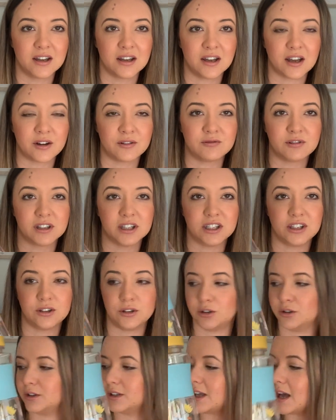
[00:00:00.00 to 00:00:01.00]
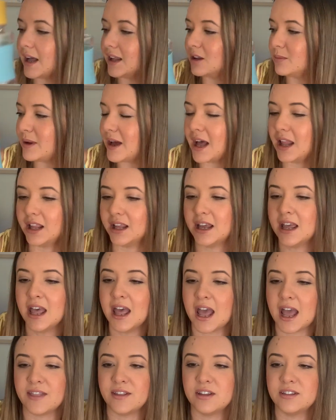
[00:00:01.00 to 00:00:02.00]
a really cute color palette.
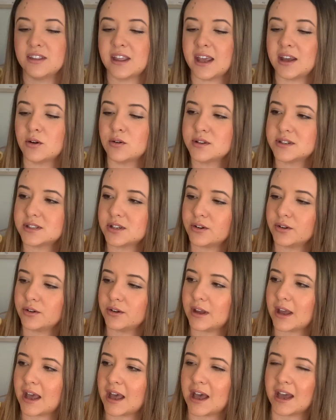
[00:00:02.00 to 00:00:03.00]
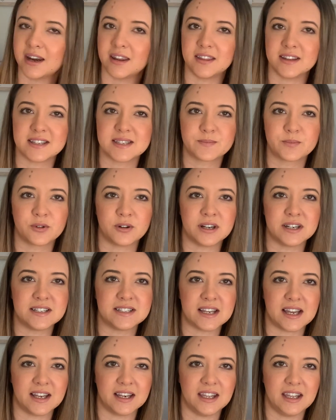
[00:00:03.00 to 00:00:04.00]
And then they also had this print
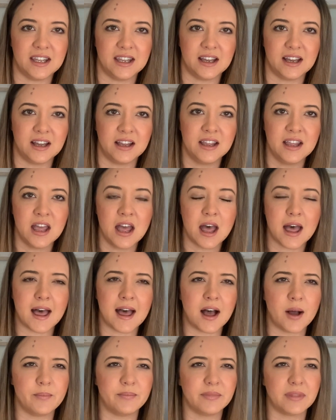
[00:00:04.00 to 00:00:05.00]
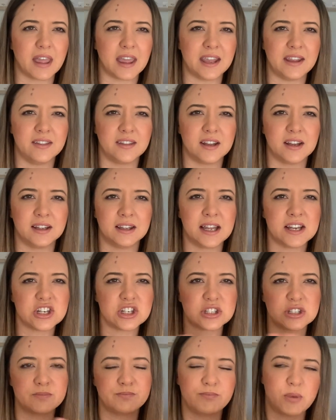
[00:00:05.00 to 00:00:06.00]
down here in the
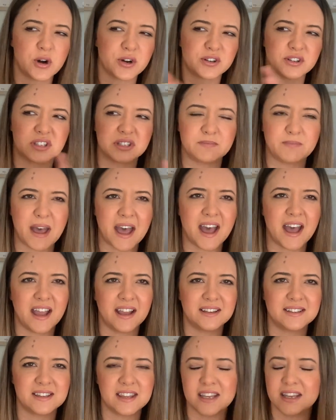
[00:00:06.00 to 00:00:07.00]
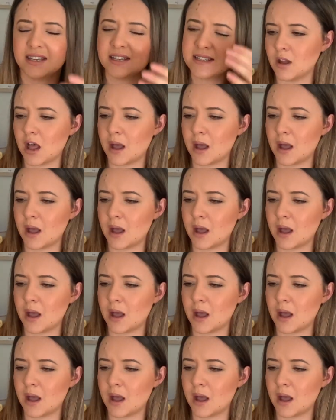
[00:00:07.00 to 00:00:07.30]
lunchbox bags things.